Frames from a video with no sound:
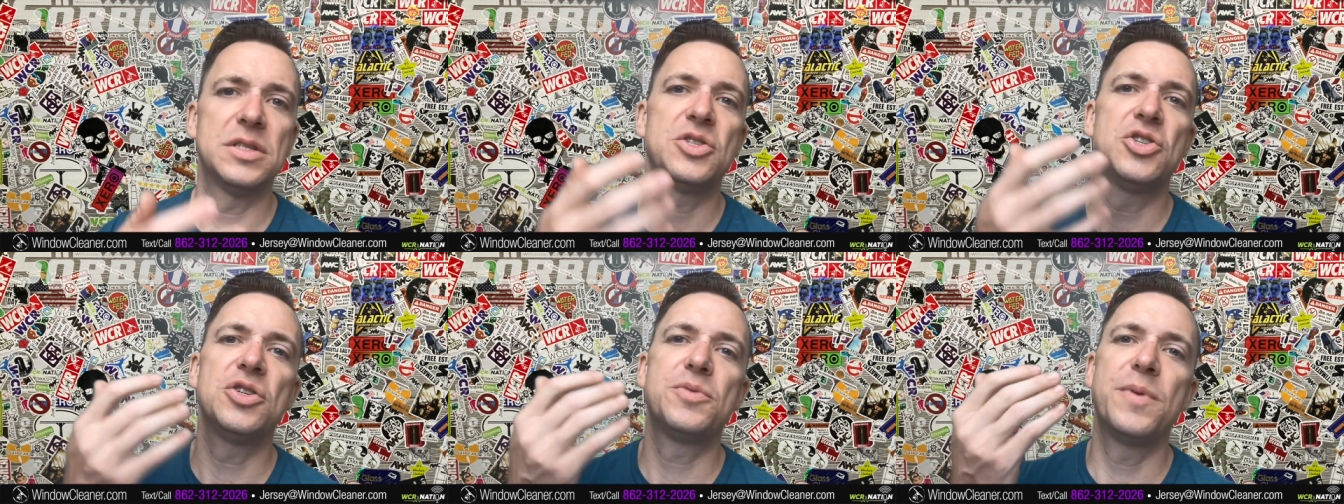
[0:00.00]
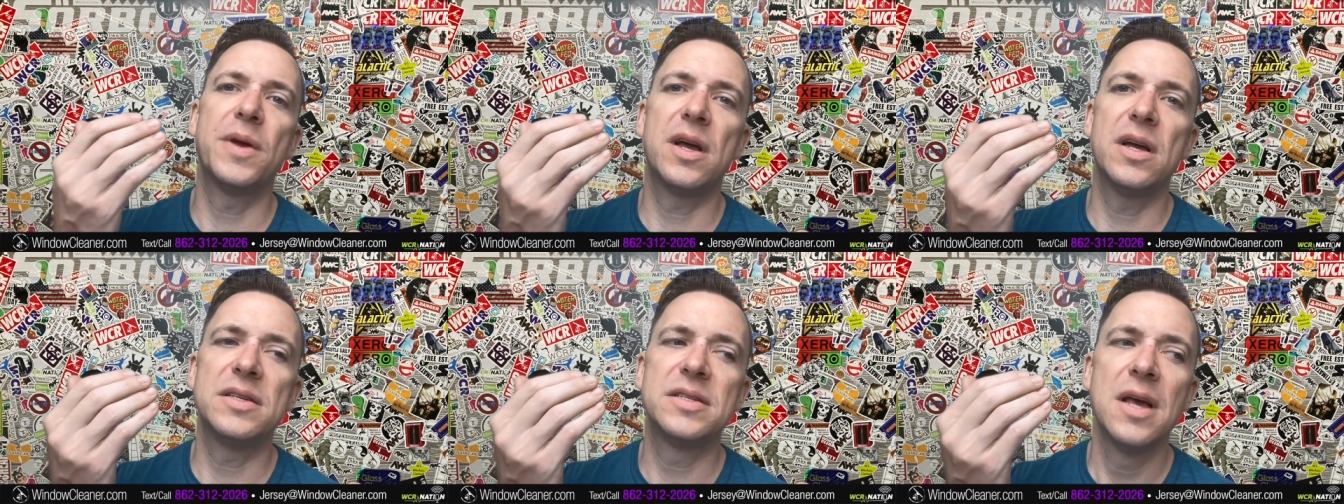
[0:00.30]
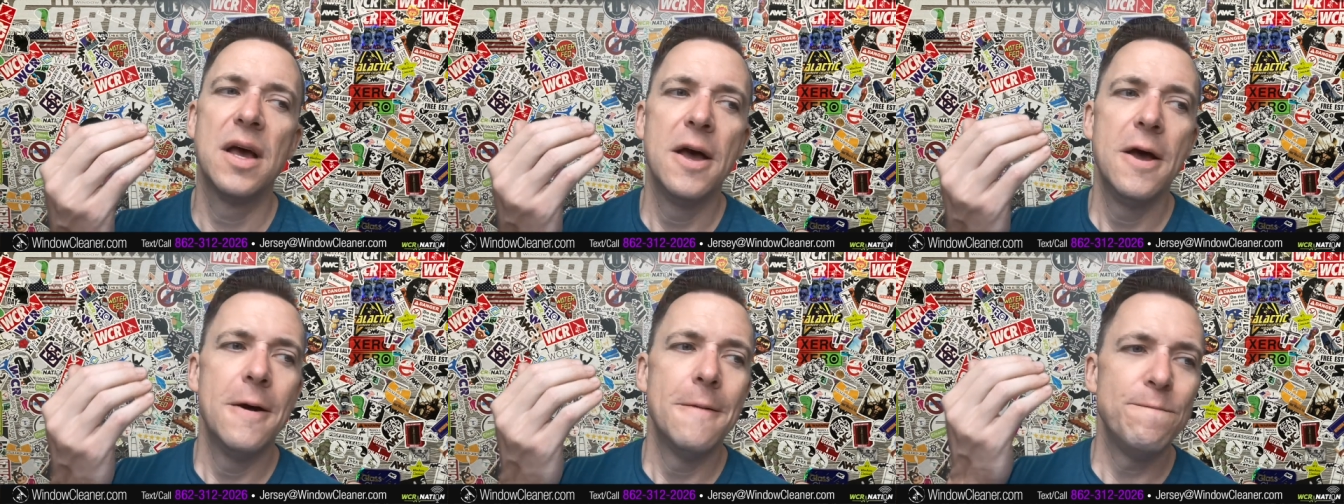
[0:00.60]
It's just because
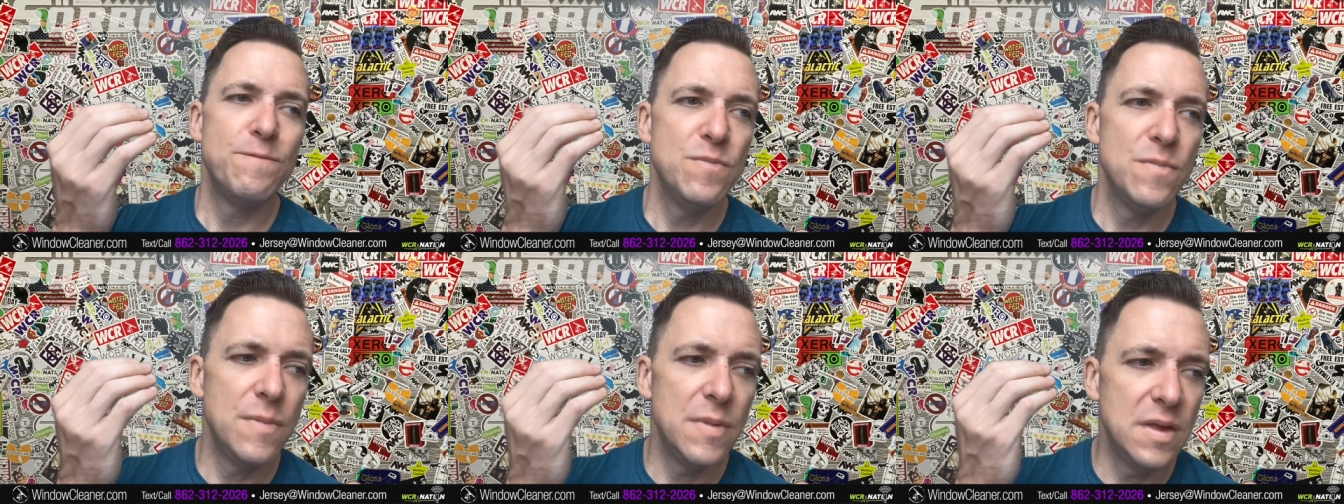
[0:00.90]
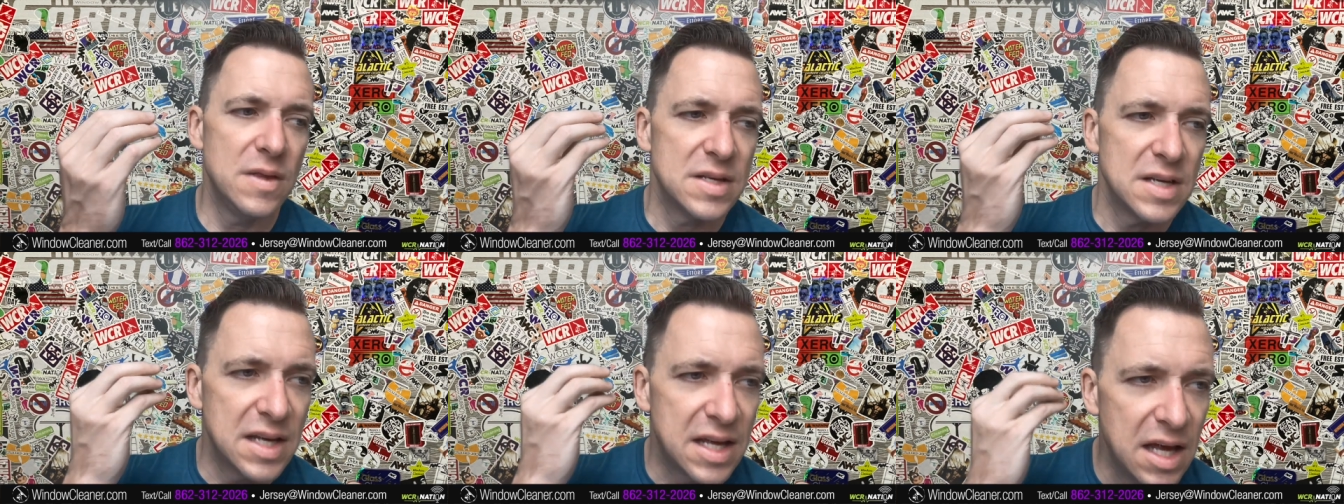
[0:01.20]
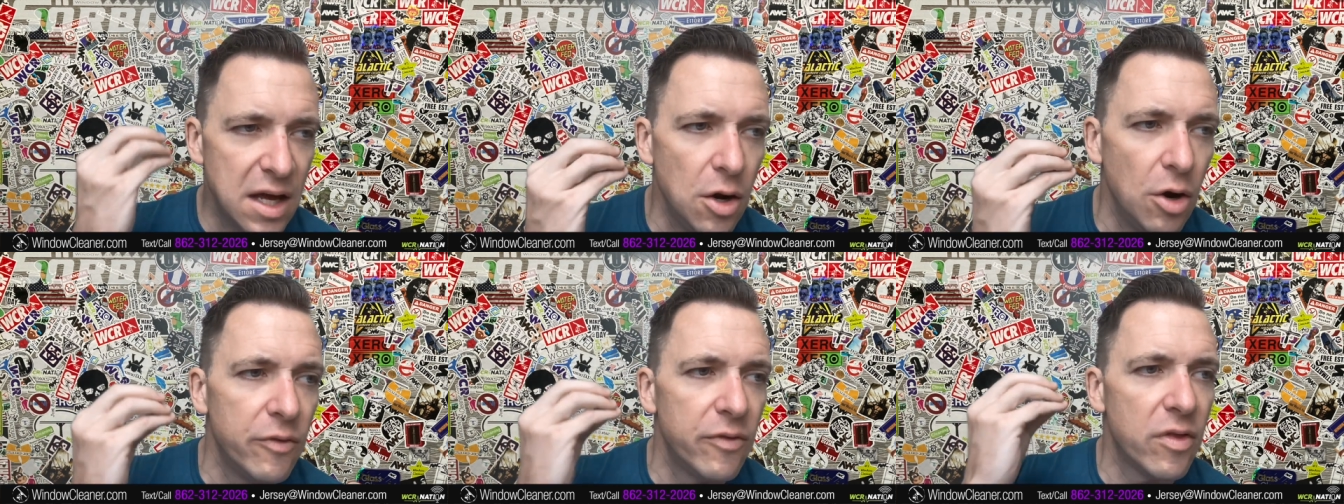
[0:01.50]
to
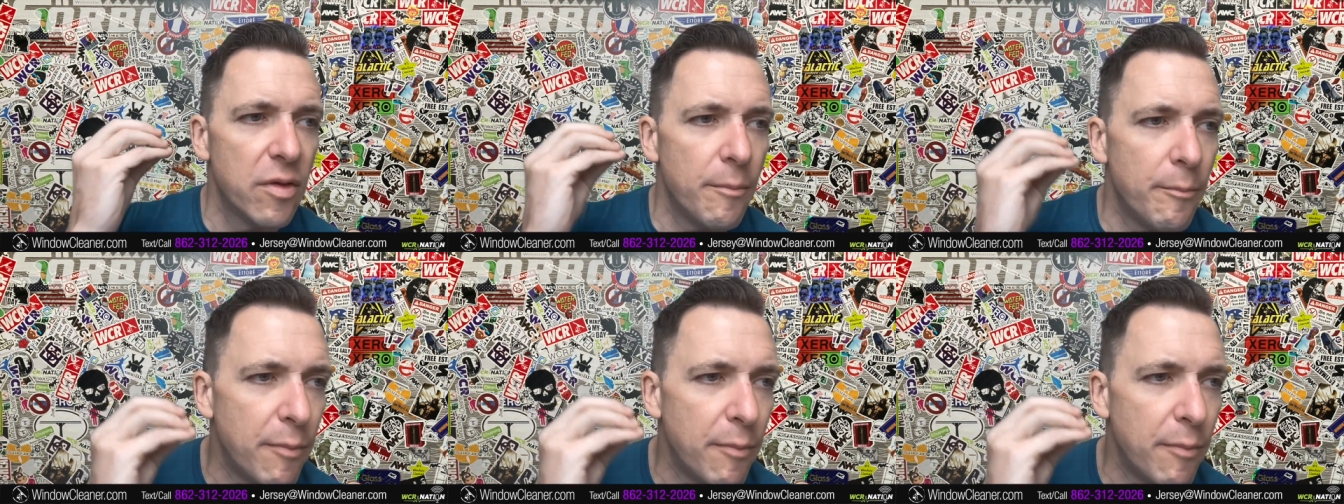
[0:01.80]
get over the